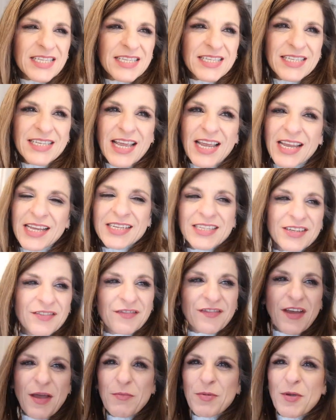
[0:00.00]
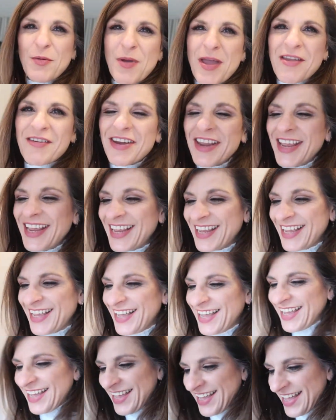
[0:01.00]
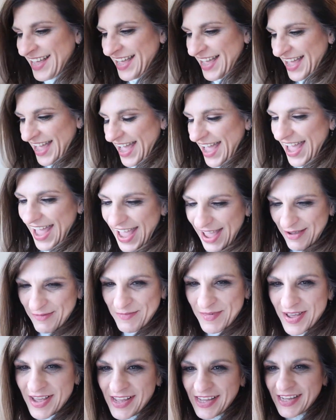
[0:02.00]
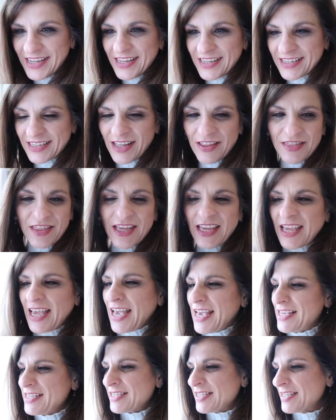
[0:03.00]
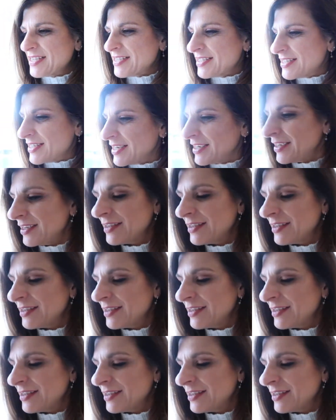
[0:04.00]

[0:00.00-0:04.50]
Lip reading: the 2nd of February. I think it is, isn't